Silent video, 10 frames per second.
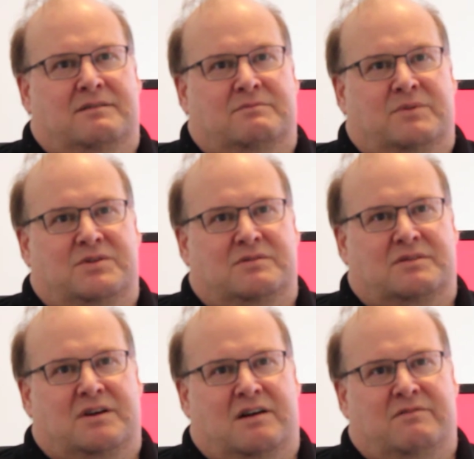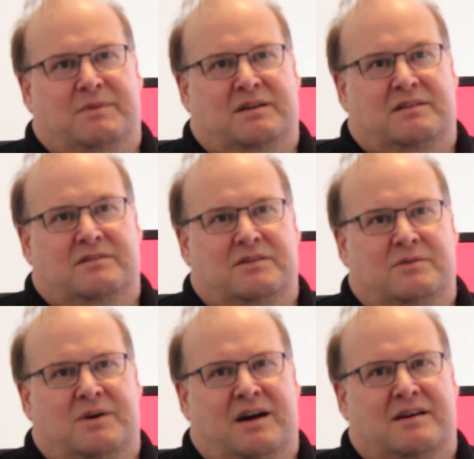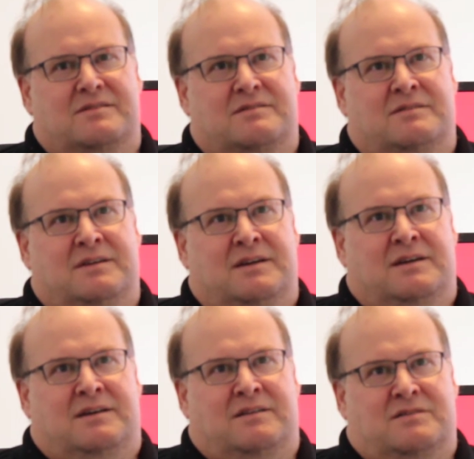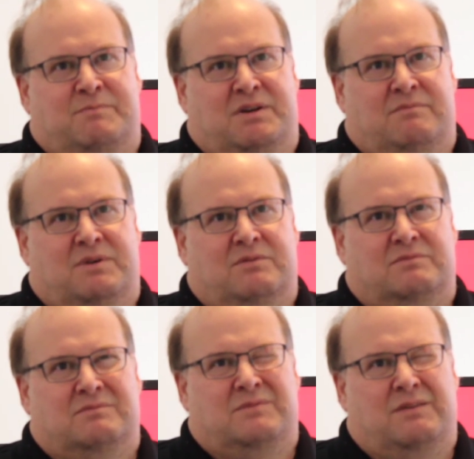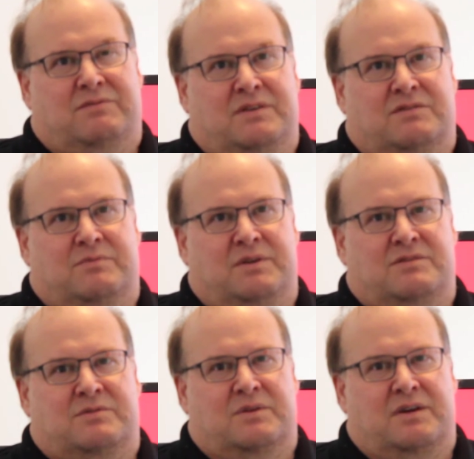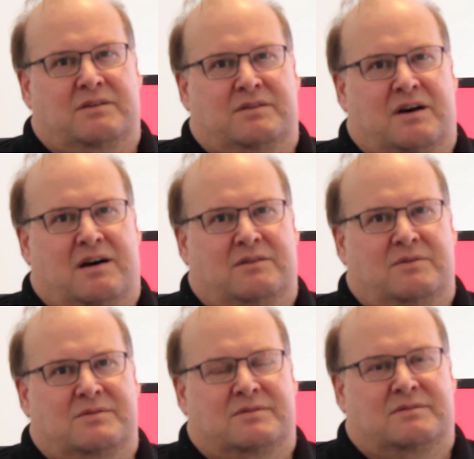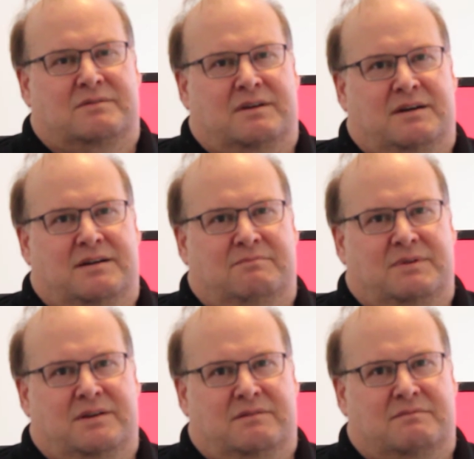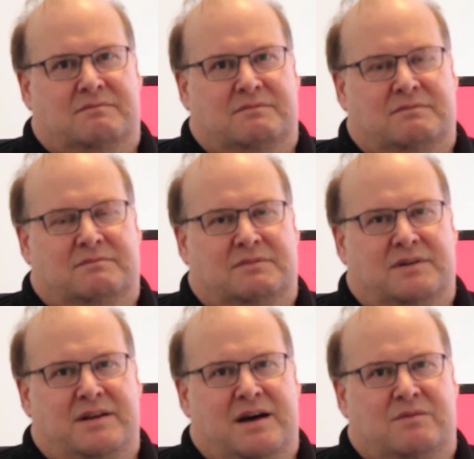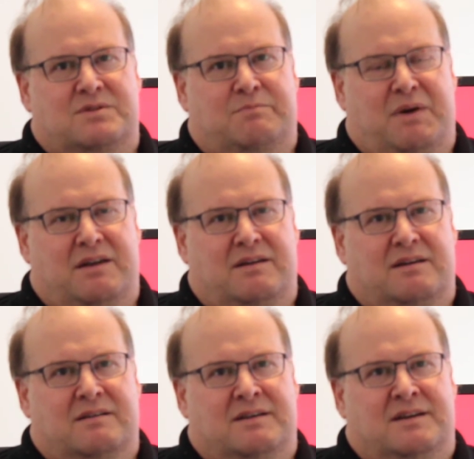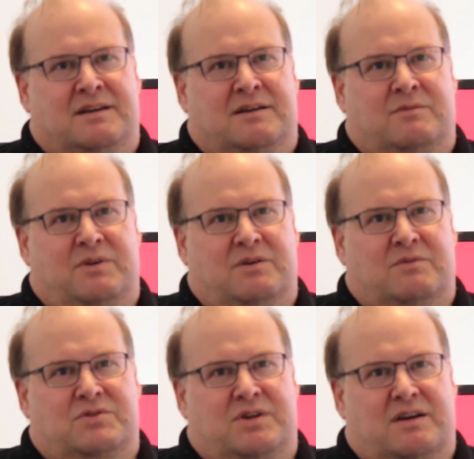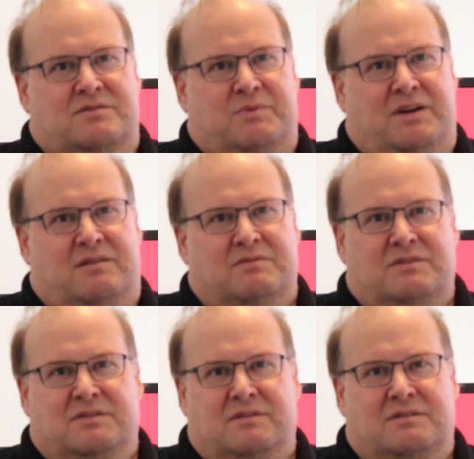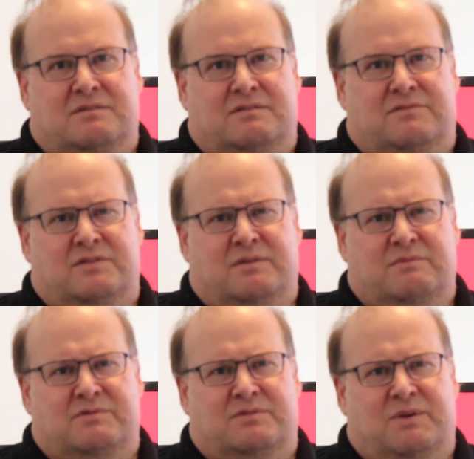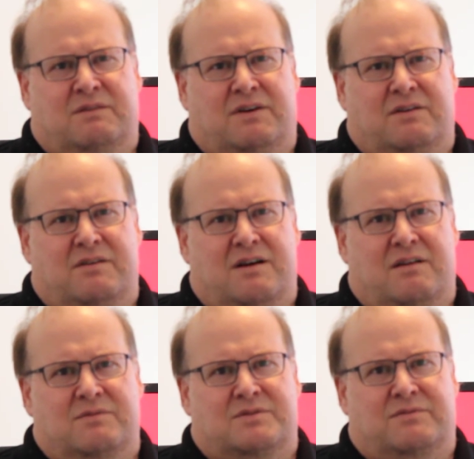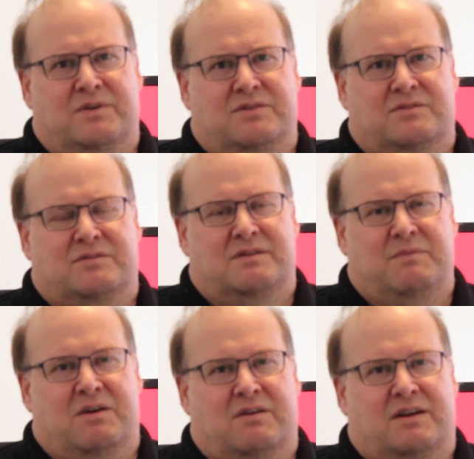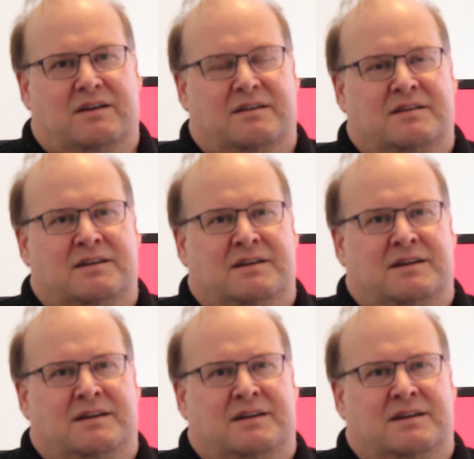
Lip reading: which is government in the US, there's been about roughly $3 trillion in announced spending. We know checks went out for $1,200 for each American.